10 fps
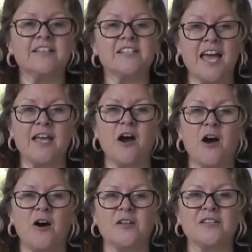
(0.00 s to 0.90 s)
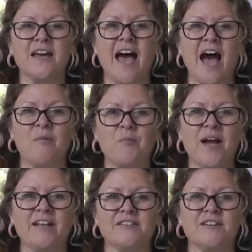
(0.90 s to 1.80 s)
and take heart and
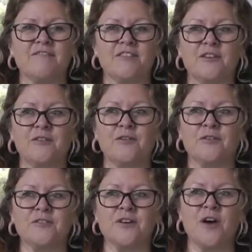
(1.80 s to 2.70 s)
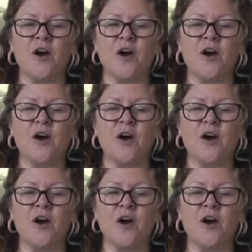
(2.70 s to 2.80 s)
wait for the Lord.